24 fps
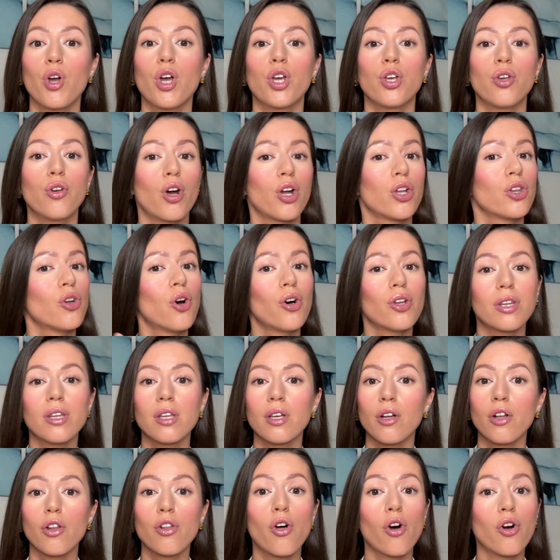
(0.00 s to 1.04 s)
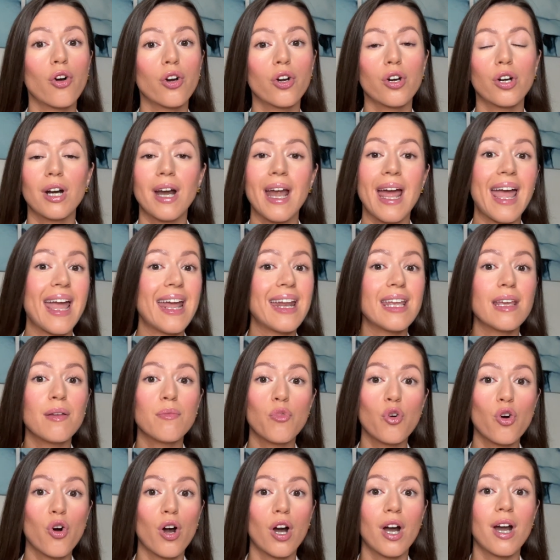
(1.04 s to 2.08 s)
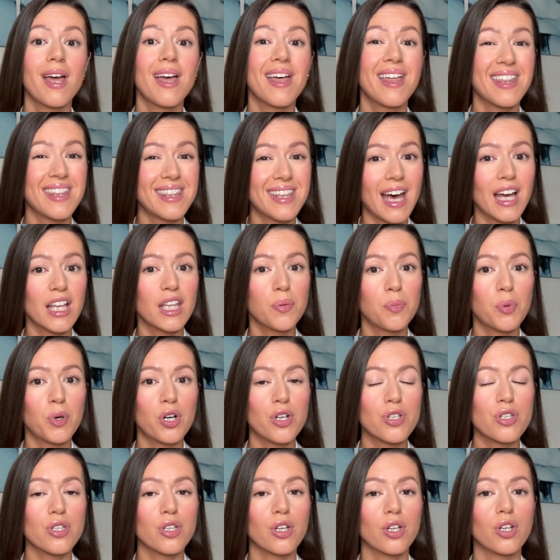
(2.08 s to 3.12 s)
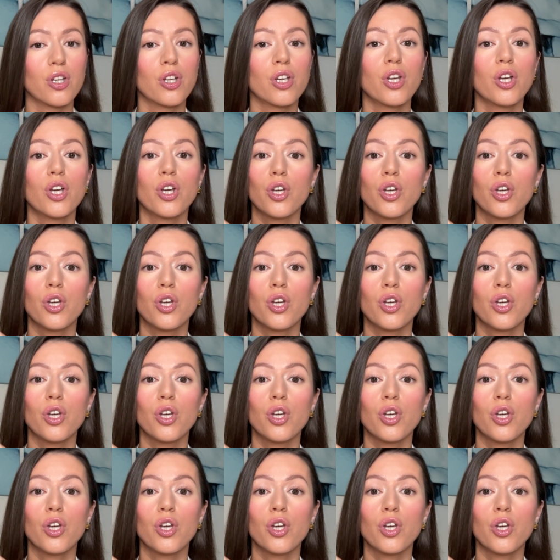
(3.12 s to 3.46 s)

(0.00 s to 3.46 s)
You are not longer anymore that person.